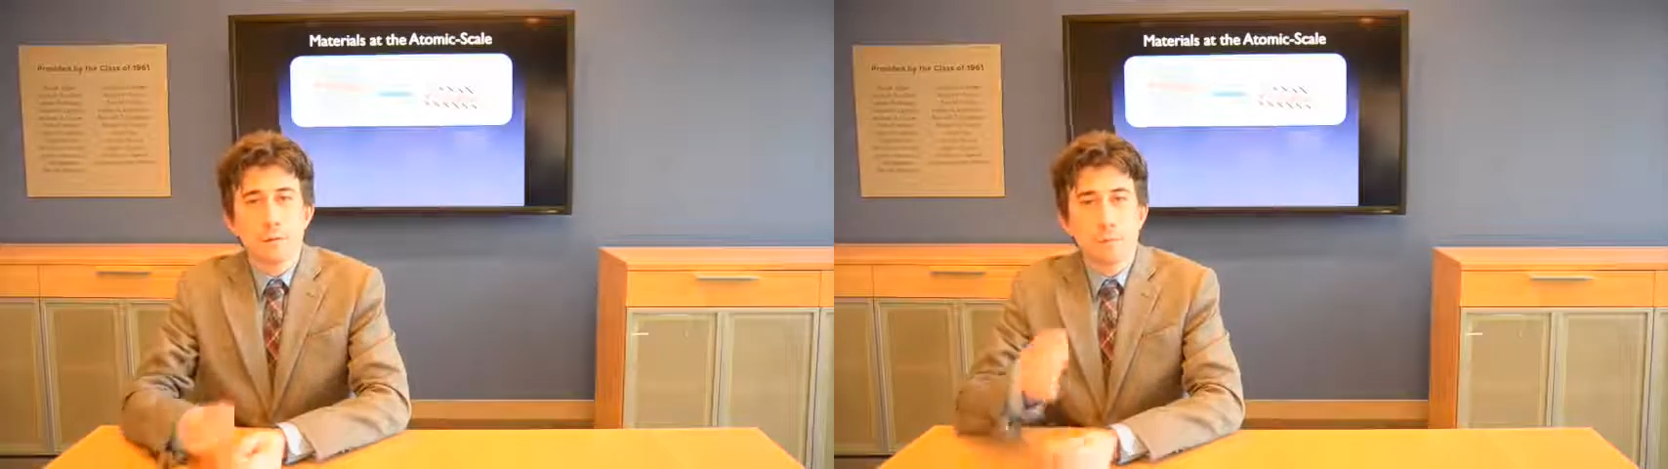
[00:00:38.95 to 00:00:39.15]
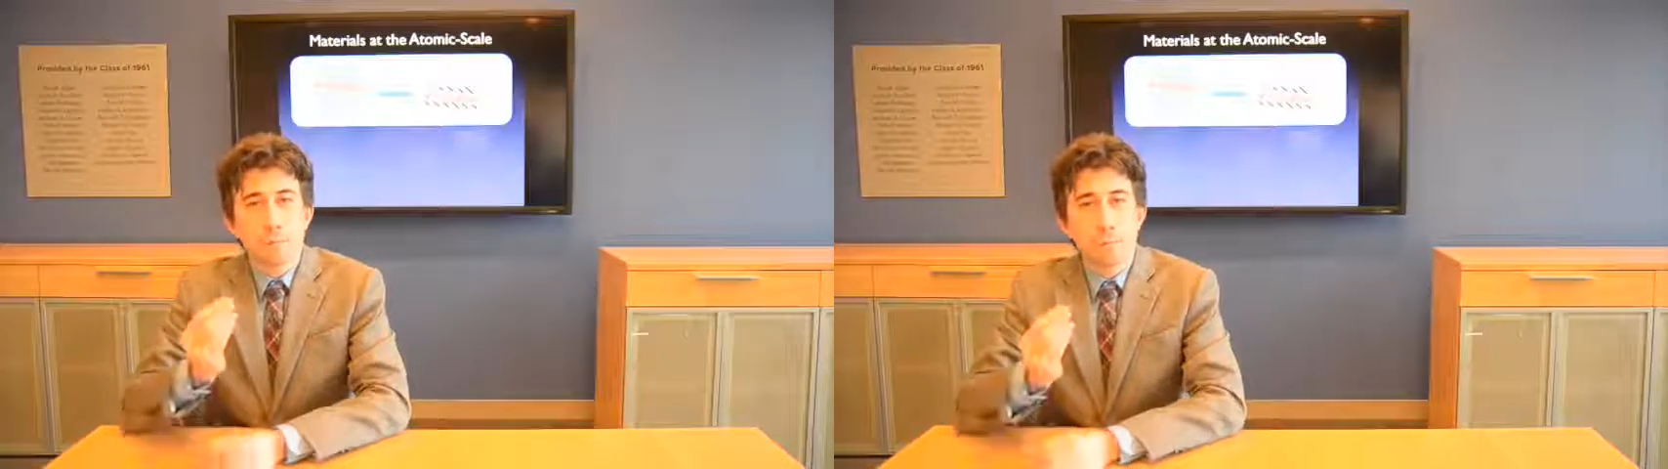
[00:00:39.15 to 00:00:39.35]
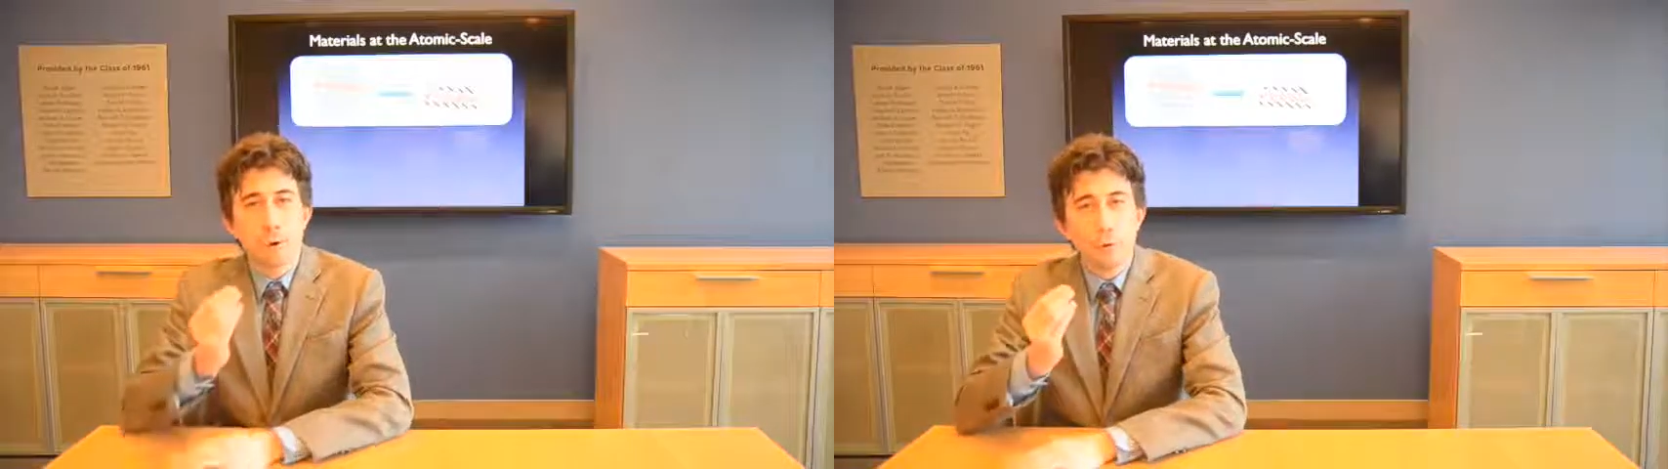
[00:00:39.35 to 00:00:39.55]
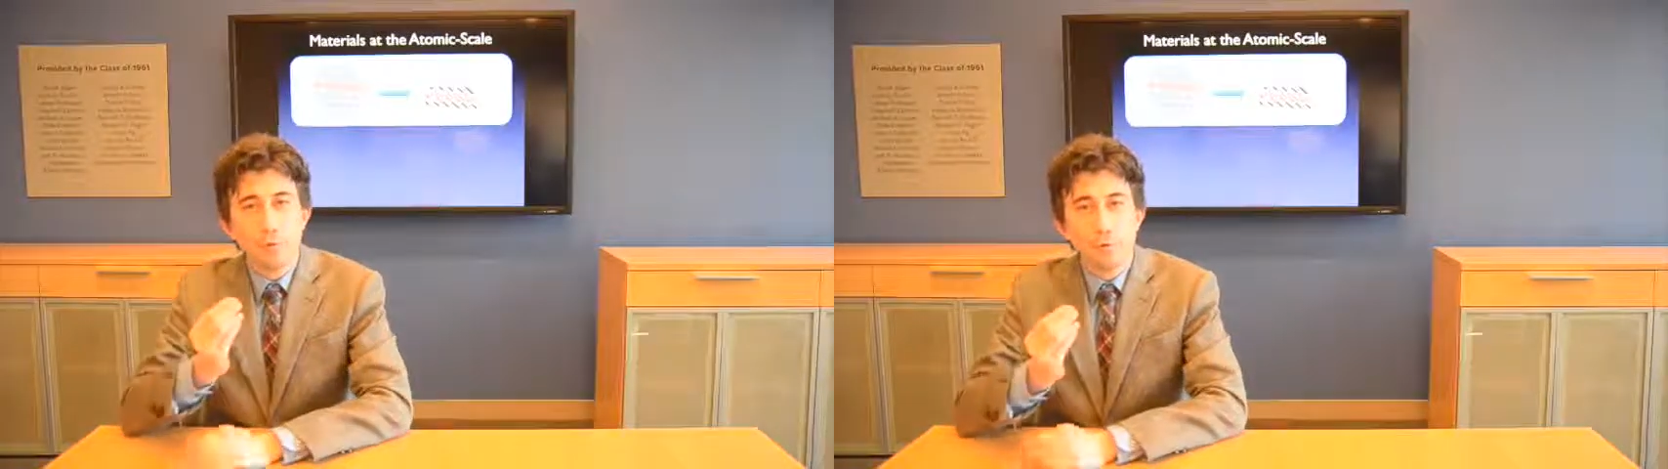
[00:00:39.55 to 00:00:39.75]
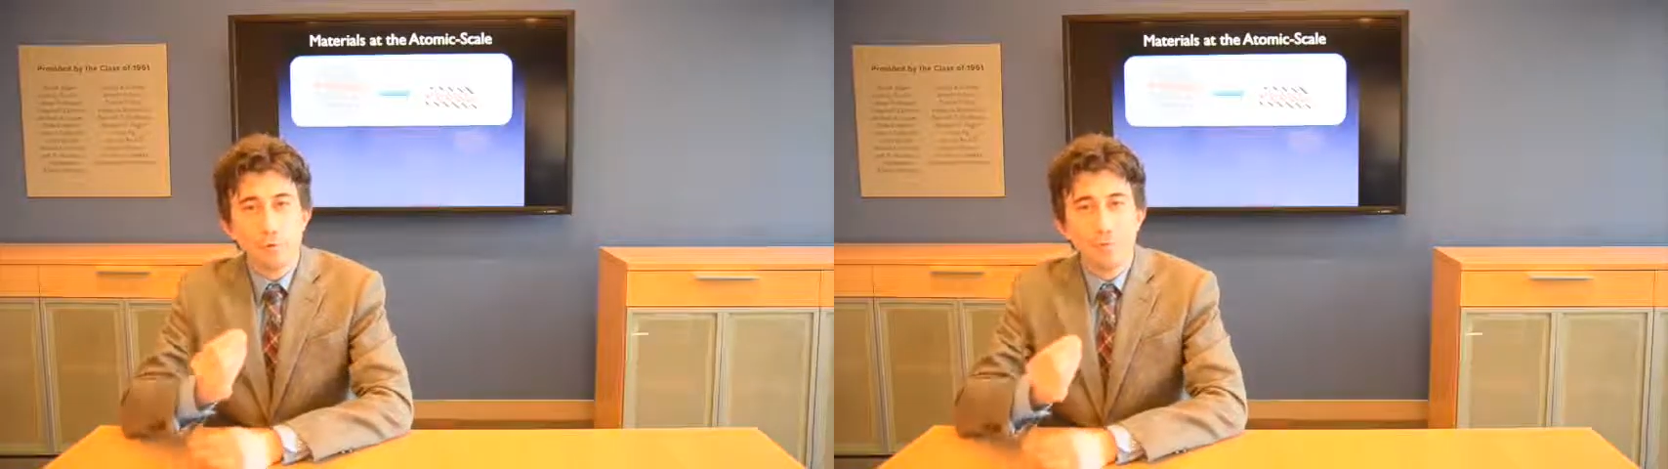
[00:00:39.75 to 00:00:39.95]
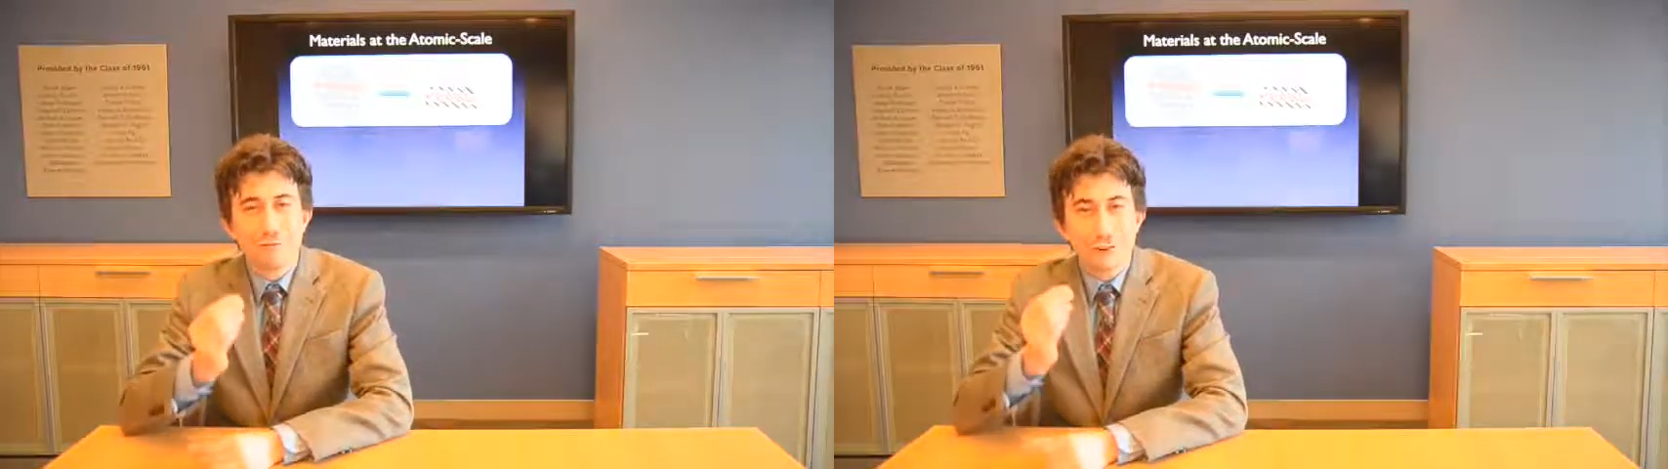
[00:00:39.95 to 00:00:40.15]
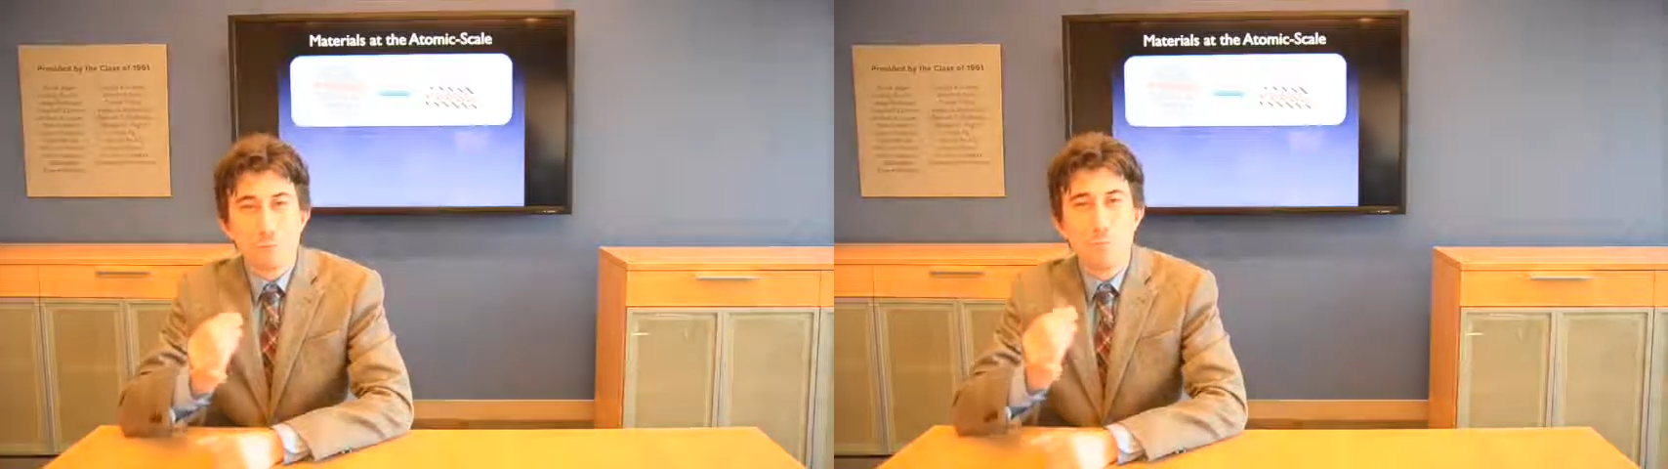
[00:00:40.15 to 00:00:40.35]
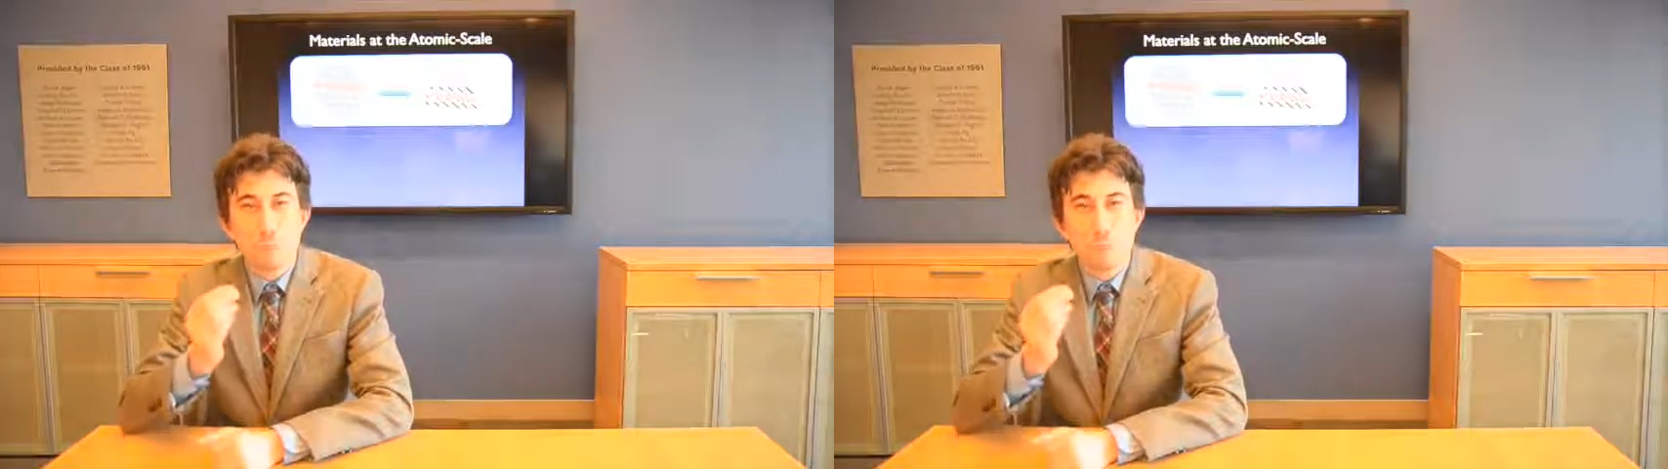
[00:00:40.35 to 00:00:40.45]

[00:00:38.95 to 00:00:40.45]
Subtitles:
This poses a very